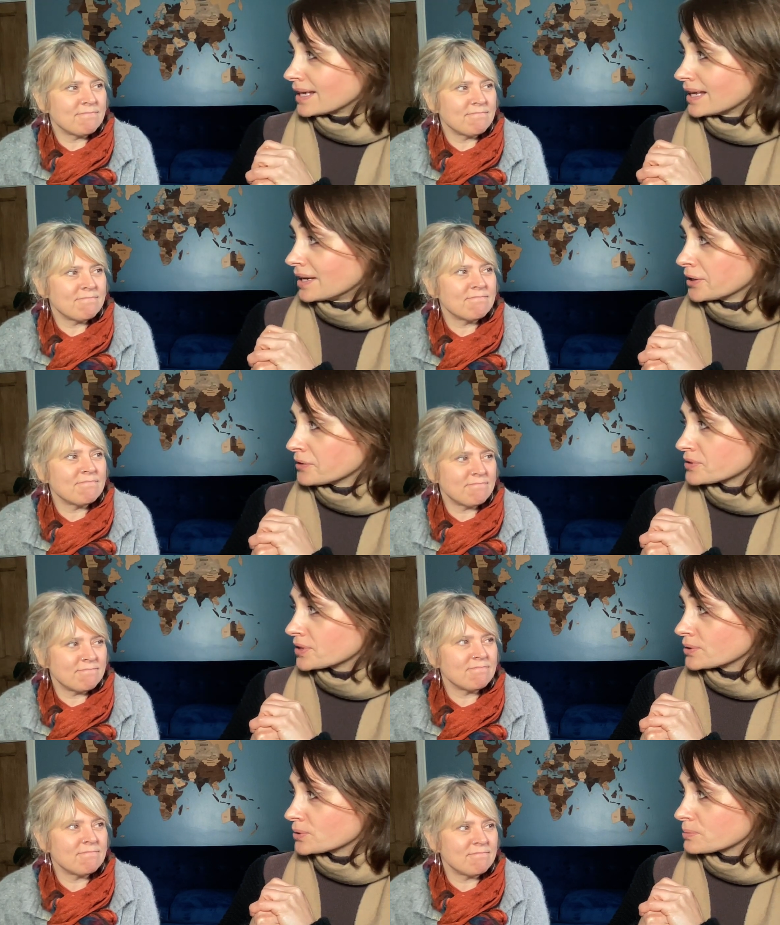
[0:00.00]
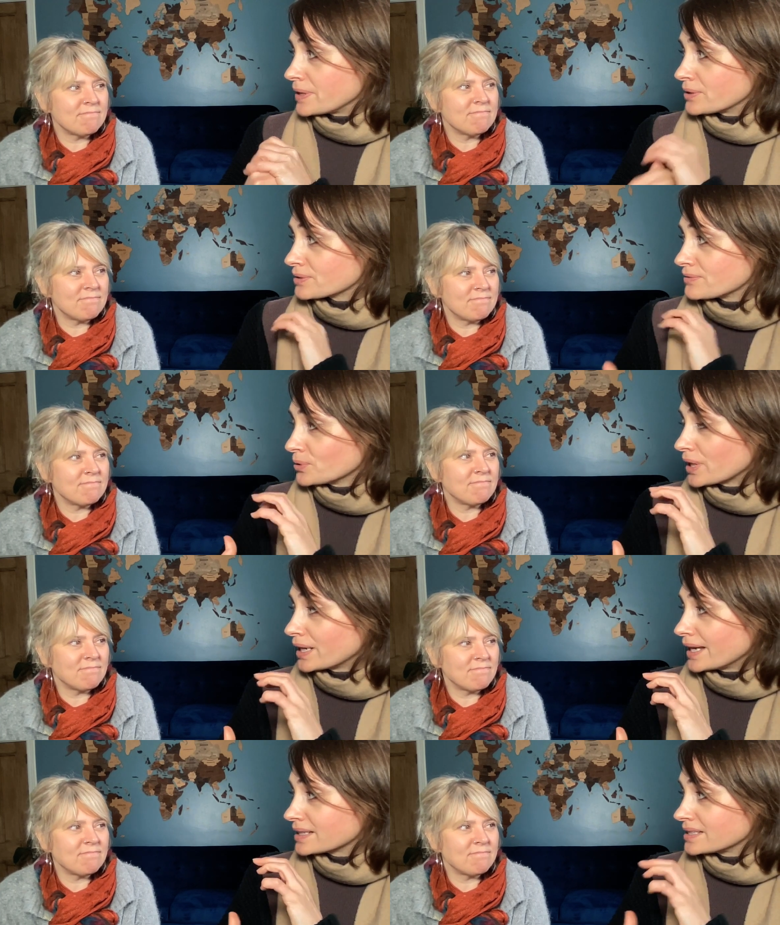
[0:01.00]
Speaker 1: in our lives that just make us feel
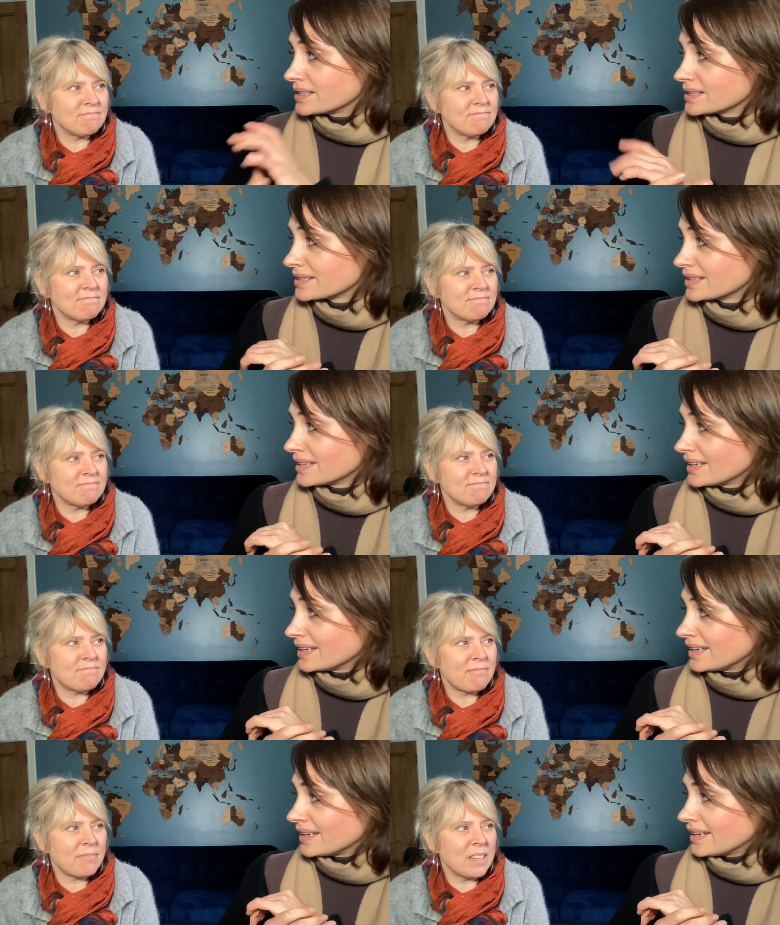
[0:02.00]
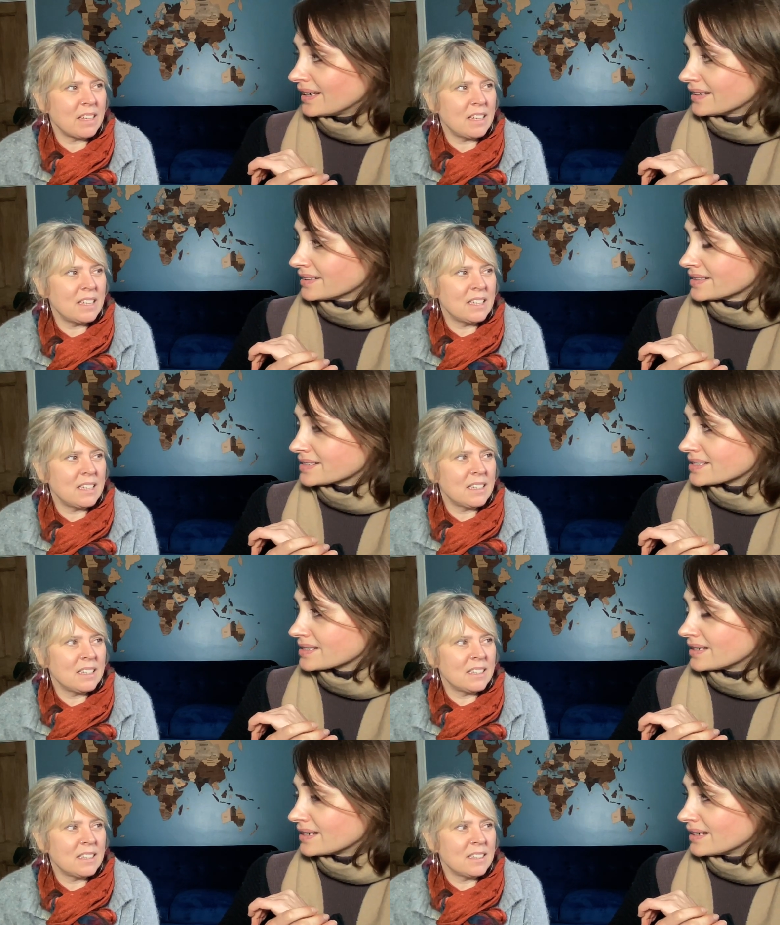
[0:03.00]
connected and
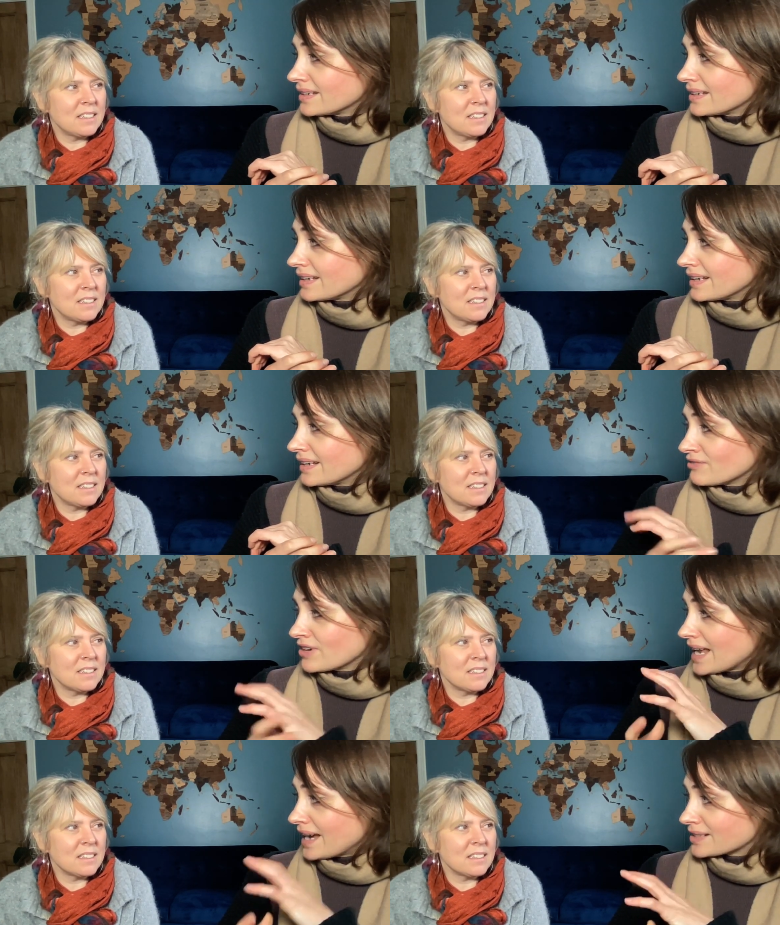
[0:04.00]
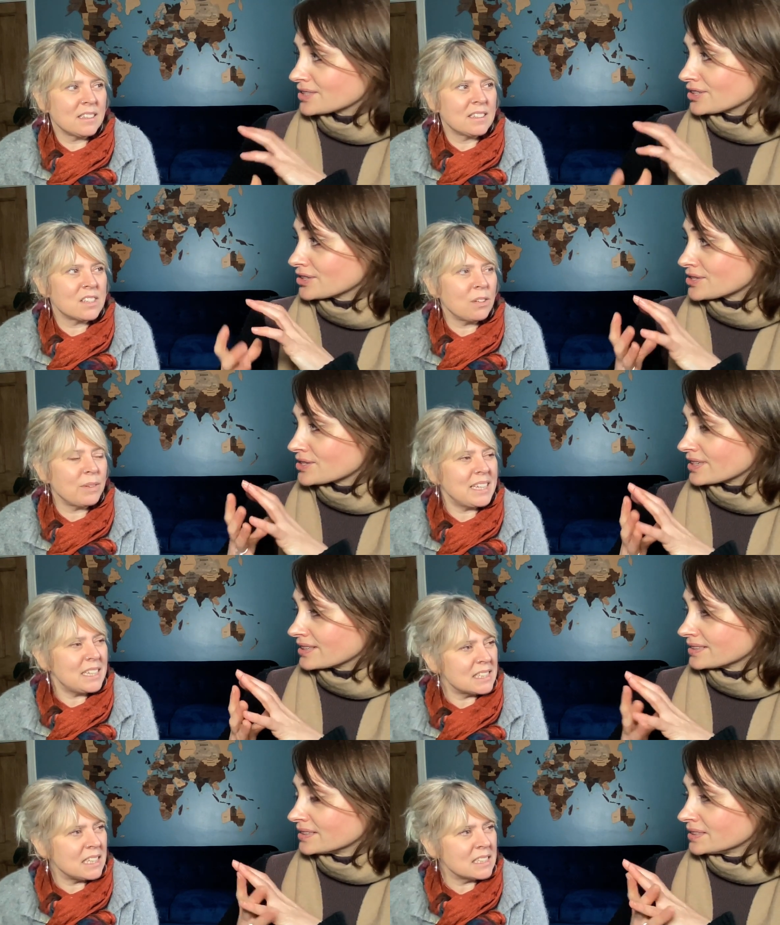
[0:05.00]
and relax it's so
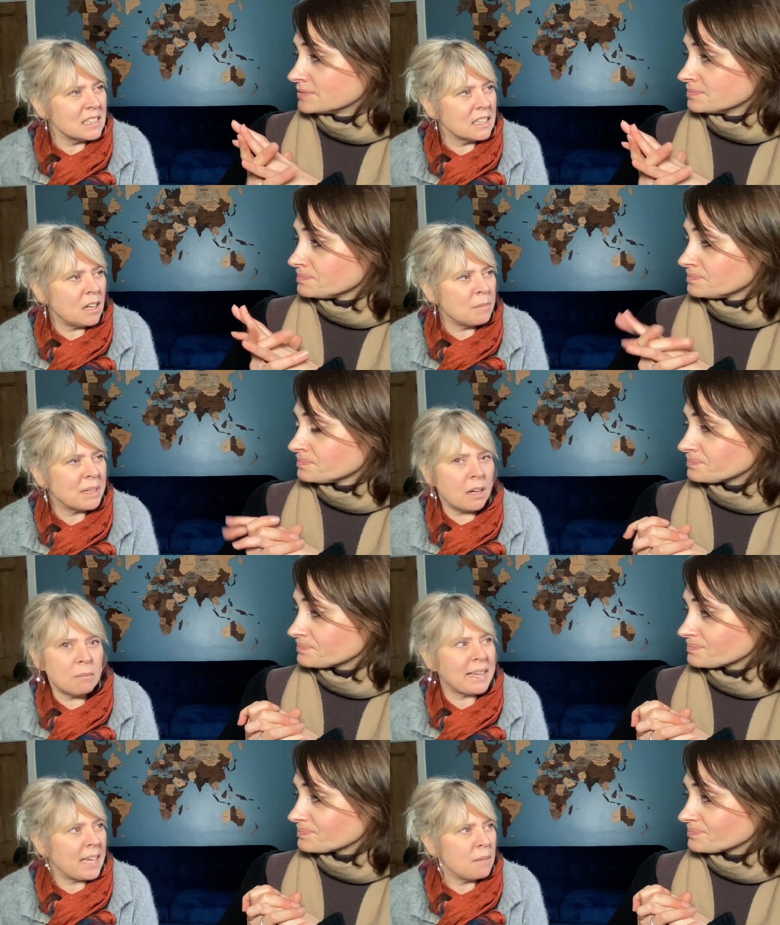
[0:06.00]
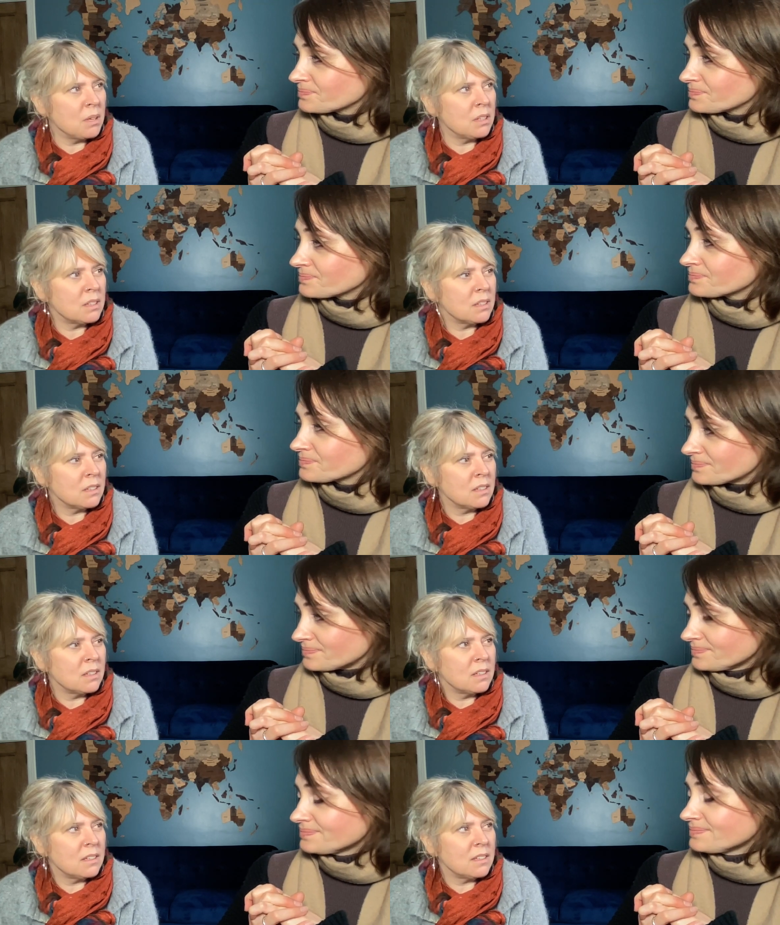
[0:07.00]
easy
Speaker 2: isn't it i'm a, I'm a gamer
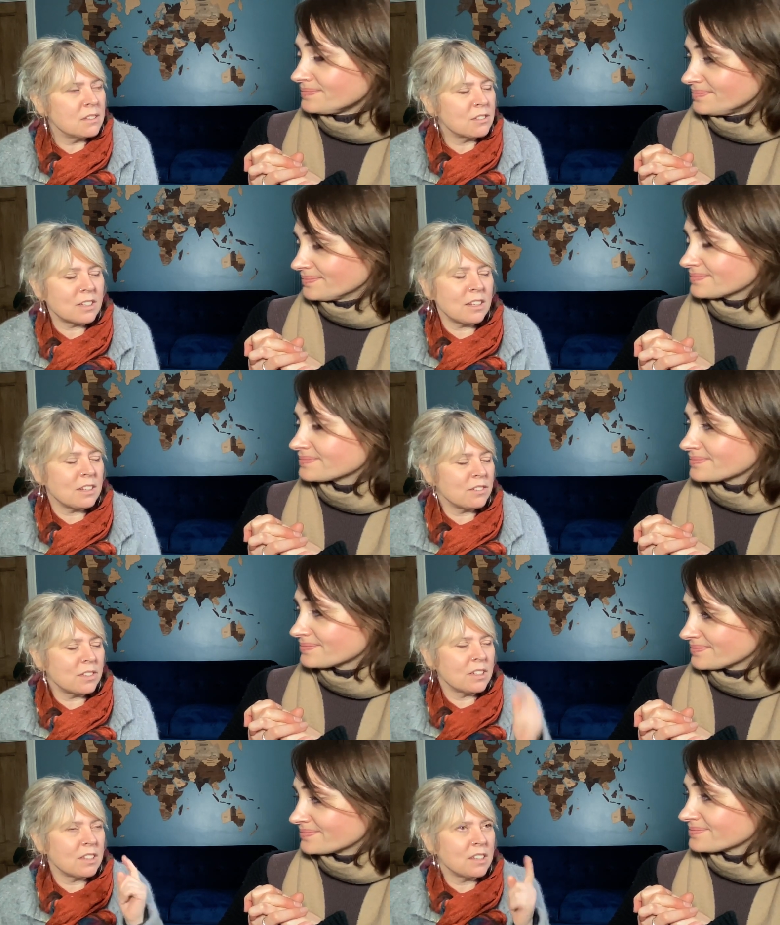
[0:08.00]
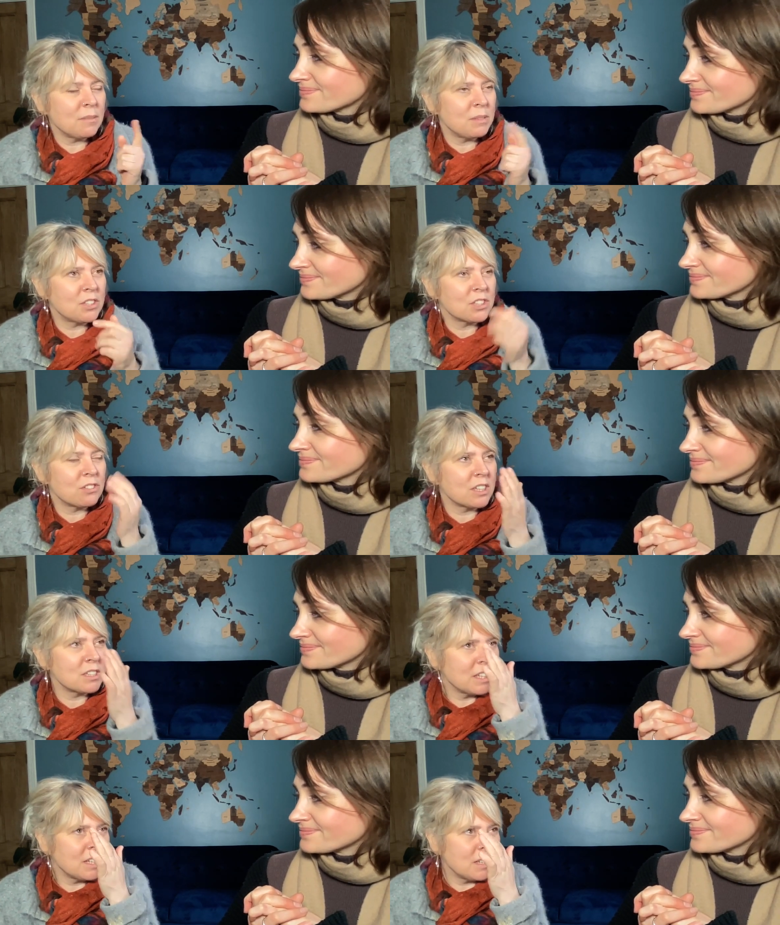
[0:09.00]
it kind of um, just
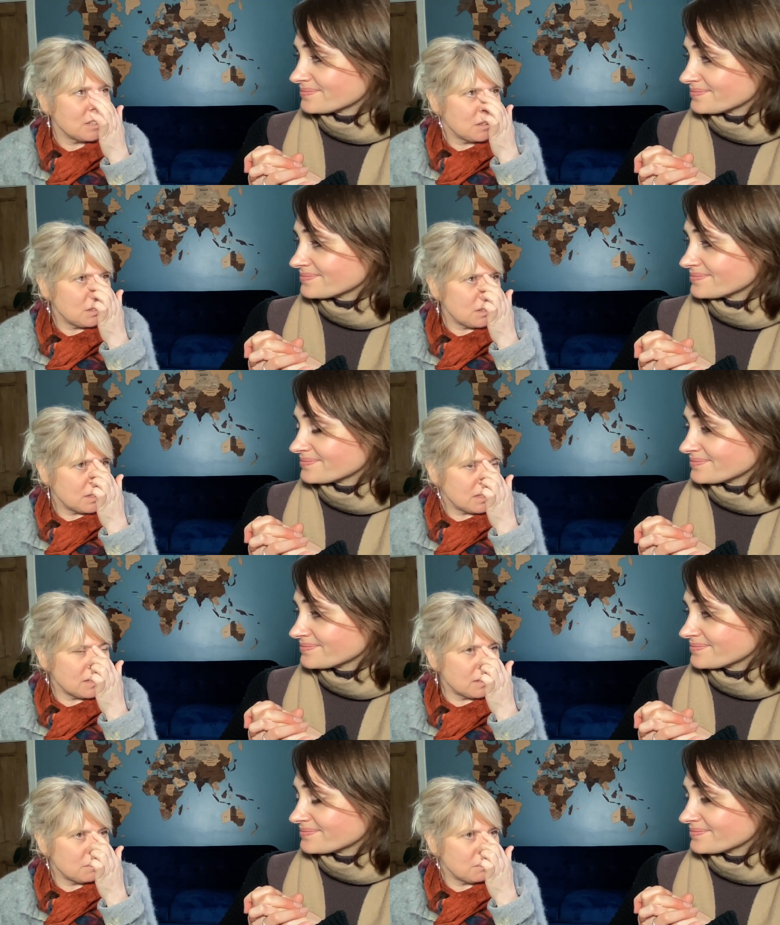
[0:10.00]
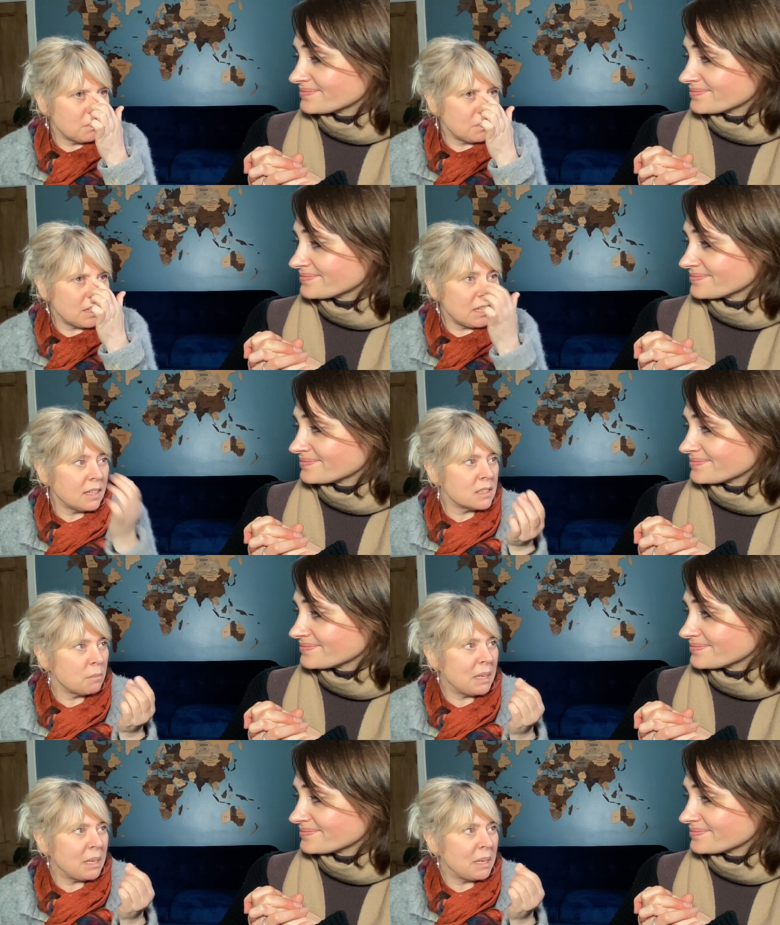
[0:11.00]
triggered um, I like to